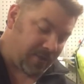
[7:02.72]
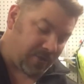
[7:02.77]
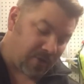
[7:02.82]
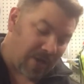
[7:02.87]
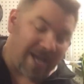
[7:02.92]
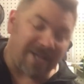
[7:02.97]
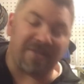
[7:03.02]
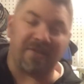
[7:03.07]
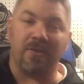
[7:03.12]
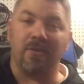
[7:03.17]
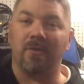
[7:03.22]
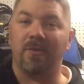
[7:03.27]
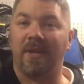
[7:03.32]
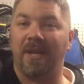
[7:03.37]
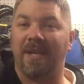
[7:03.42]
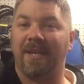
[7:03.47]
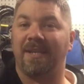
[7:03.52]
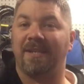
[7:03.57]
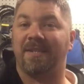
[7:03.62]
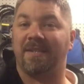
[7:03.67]
dry
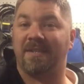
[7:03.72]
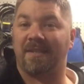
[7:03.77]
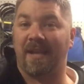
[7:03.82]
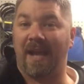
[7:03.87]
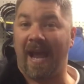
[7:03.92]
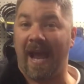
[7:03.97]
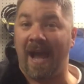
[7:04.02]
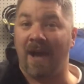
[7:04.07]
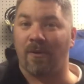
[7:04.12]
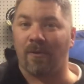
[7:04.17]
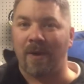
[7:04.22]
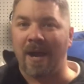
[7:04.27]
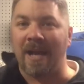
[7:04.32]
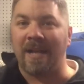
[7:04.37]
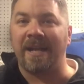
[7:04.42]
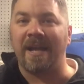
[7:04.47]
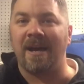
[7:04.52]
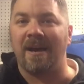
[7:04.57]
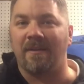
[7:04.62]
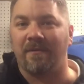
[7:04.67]
suit, is out
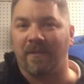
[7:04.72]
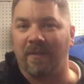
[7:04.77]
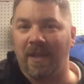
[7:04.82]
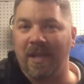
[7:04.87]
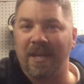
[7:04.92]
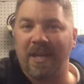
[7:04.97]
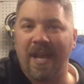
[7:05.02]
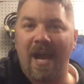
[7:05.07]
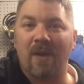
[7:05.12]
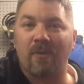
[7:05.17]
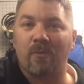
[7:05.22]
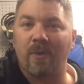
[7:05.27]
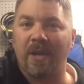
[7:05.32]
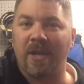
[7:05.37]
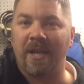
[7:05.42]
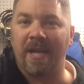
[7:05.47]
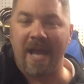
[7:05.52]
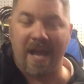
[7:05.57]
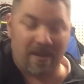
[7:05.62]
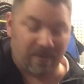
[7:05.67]
right now. I've let a guy
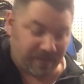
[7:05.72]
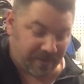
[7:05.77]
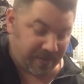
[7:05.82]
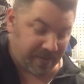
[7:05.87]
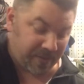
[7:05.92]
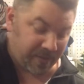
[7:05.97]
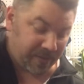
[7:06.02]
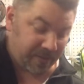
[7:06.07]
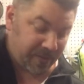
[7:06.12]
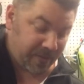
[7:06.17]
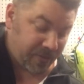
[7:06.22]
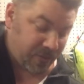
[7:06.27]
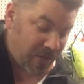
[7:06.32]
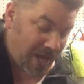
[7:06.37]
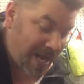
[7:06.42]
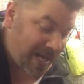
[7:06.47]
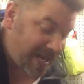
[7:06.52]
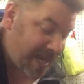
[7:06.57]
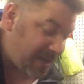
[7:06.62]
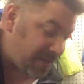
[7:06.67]
rent it out to
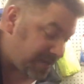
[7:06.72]
try it